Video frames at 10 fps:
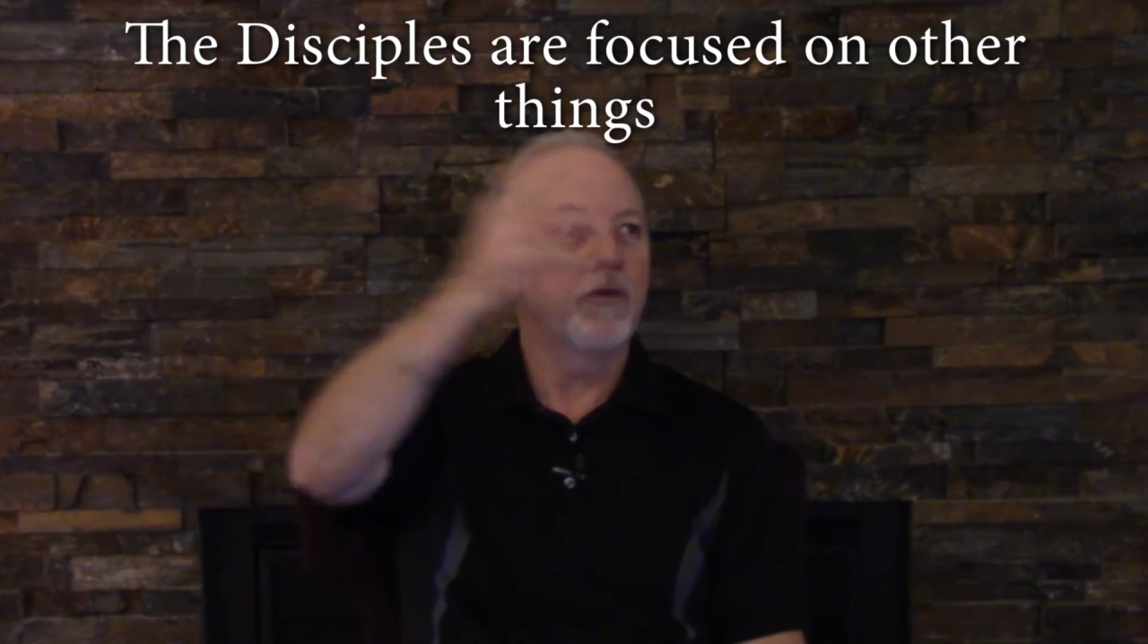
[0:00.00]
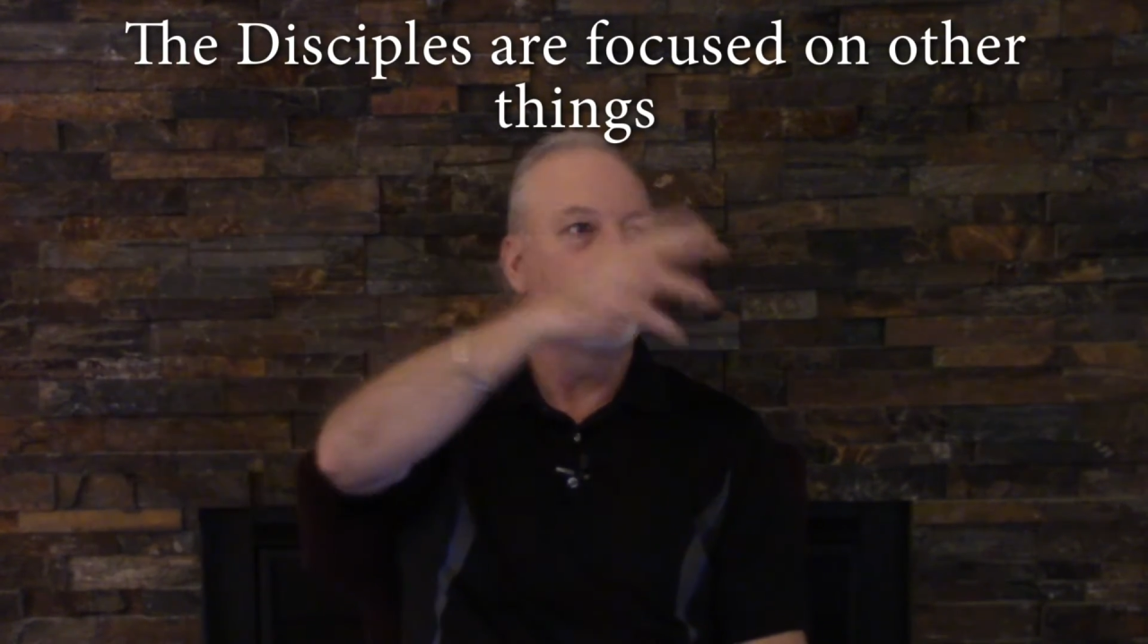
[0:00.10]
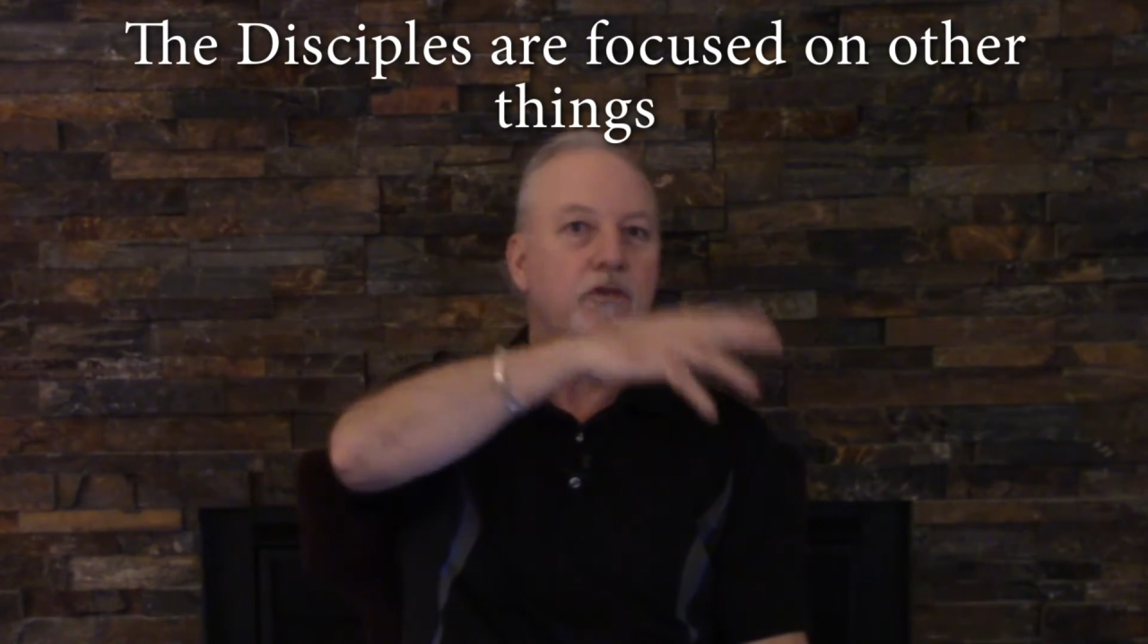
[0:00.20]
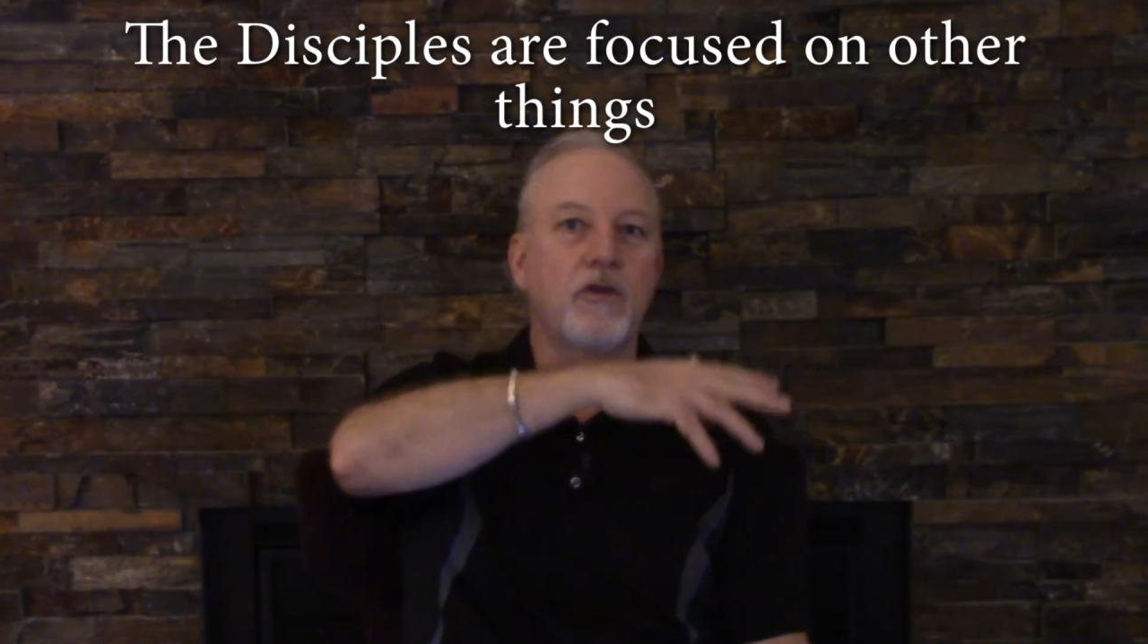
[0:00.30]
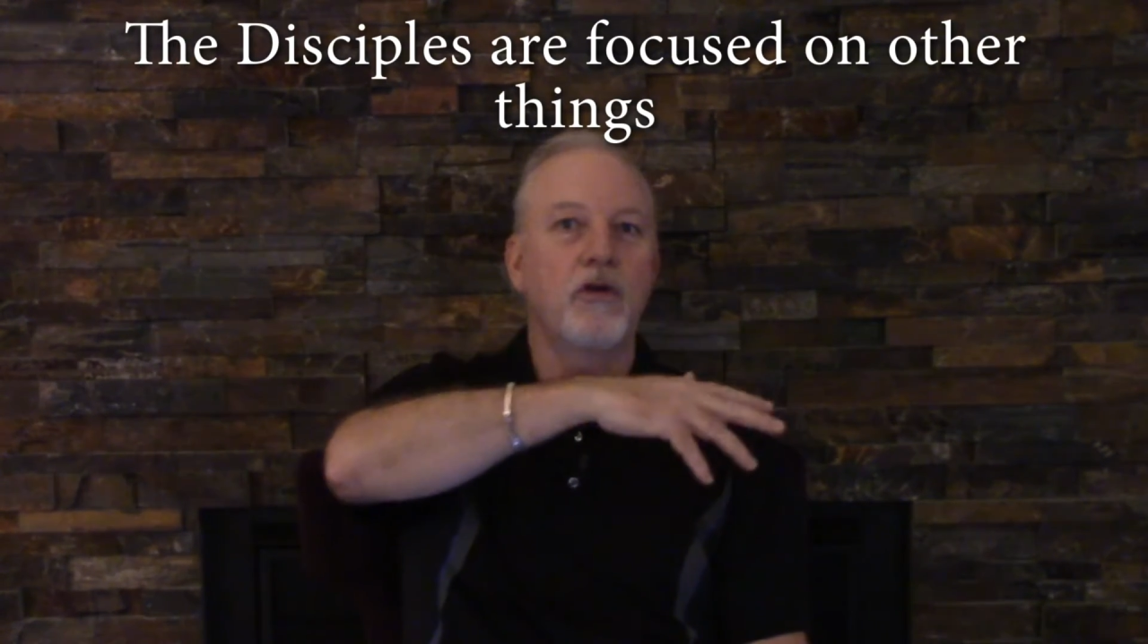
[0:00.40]
the
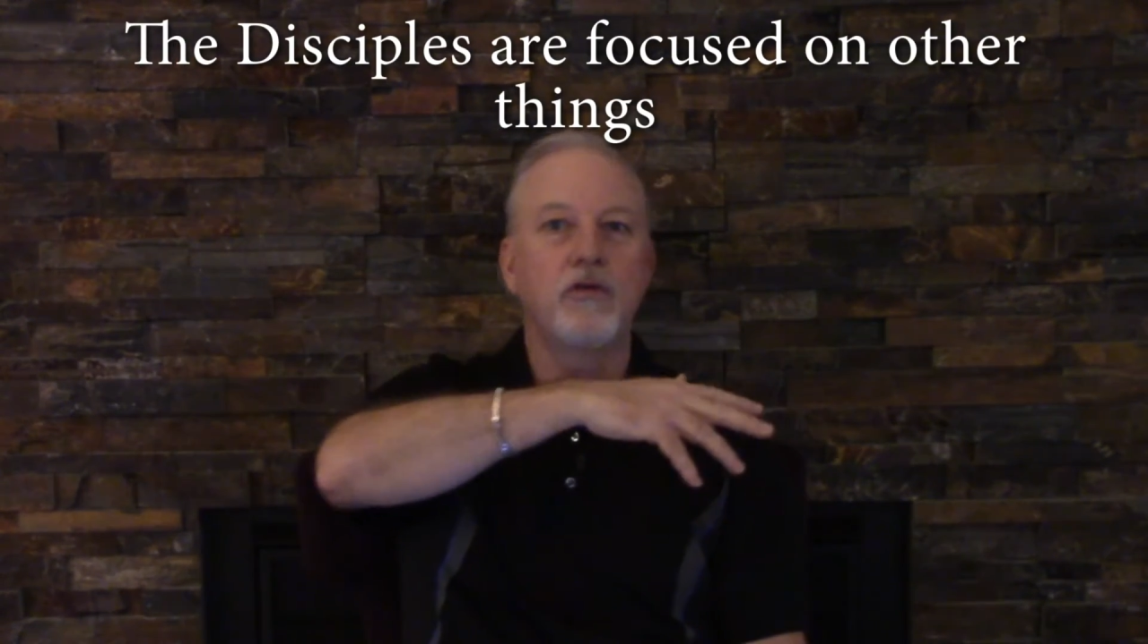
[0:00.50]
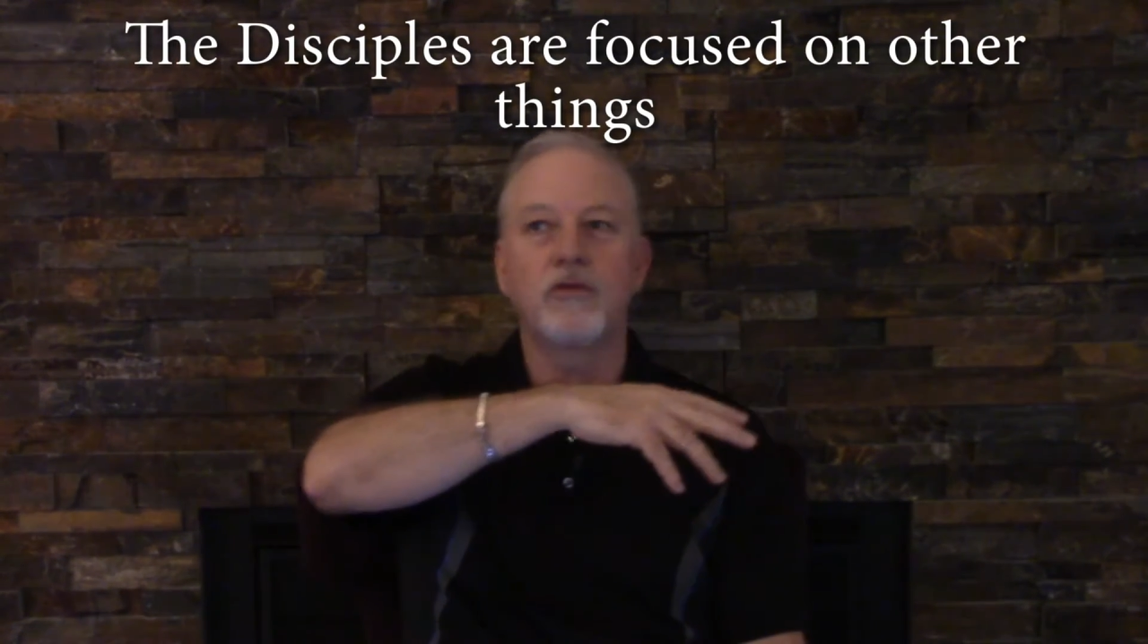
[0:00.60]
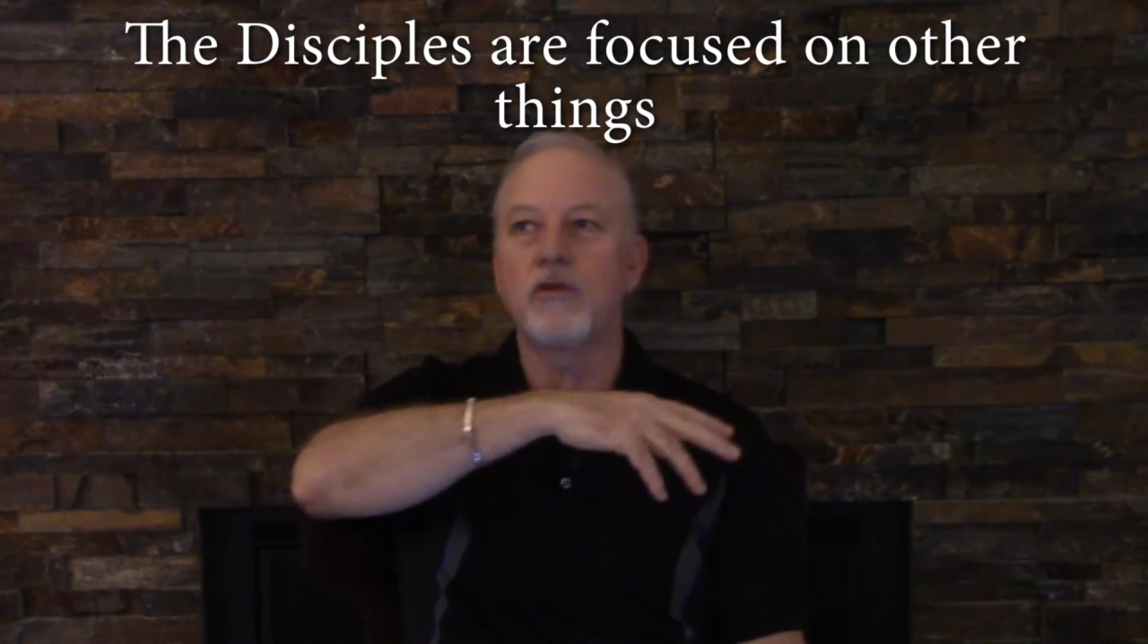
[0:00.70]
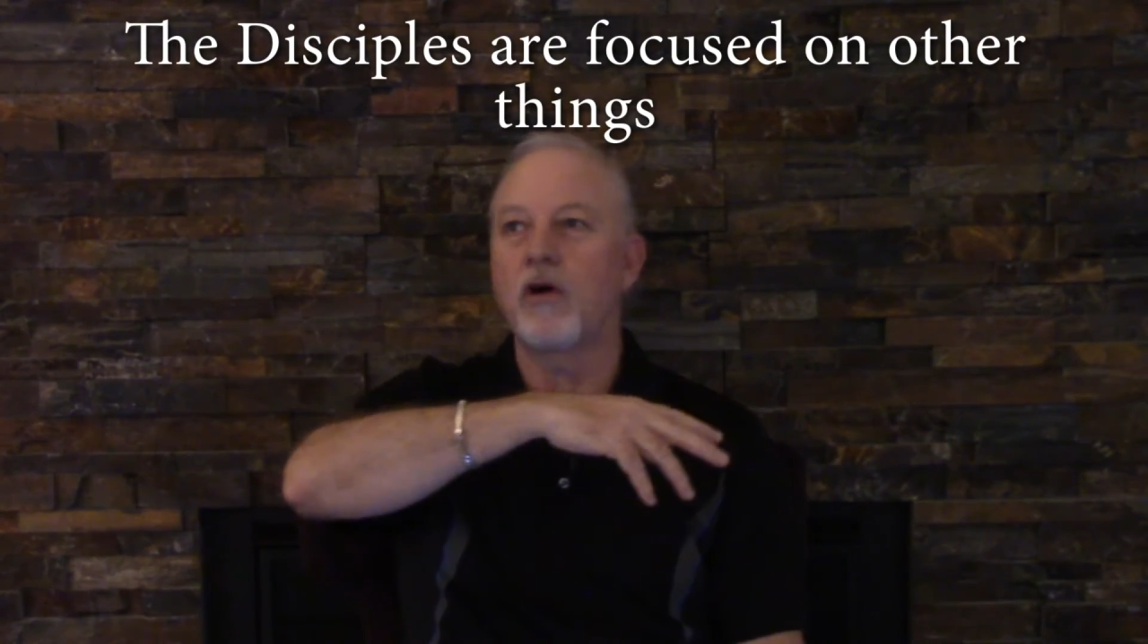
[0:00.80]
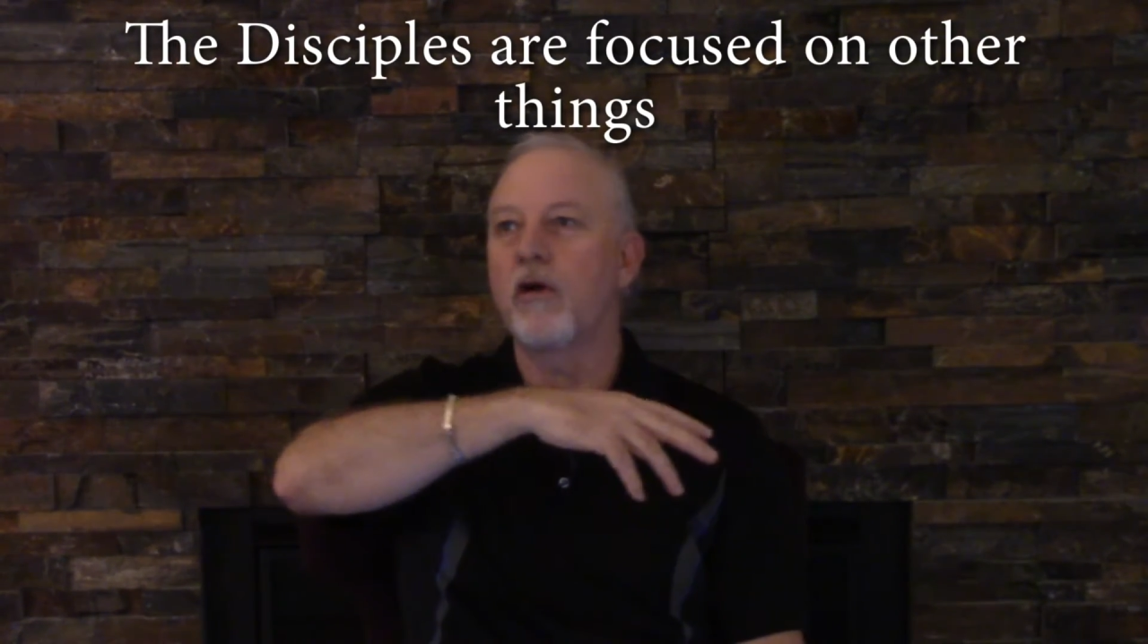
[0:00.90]

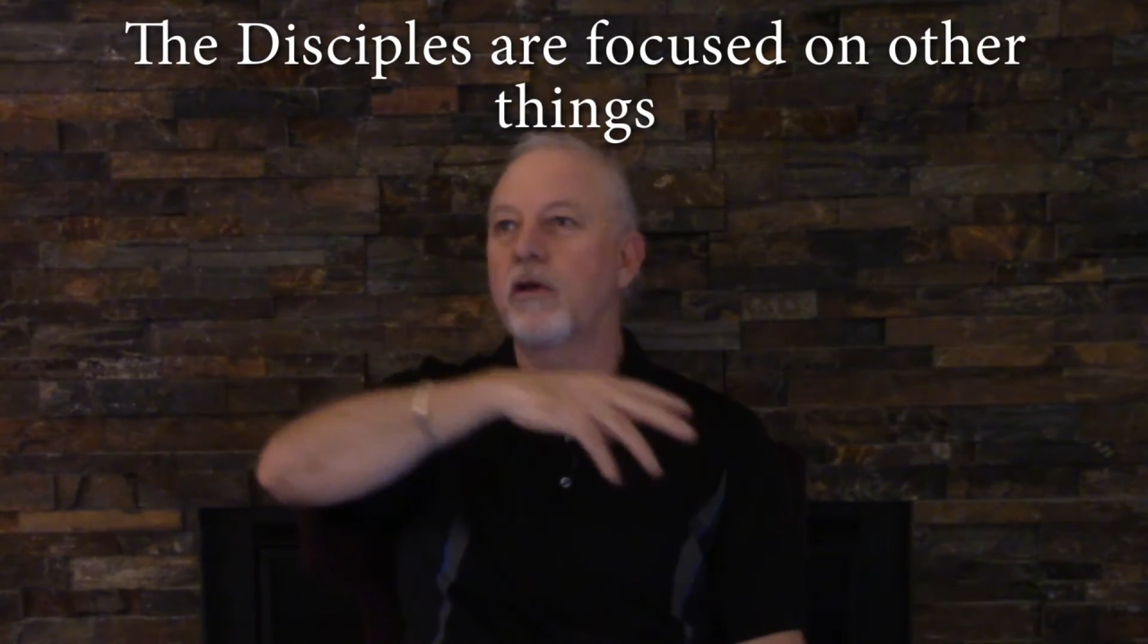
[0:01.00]
stones are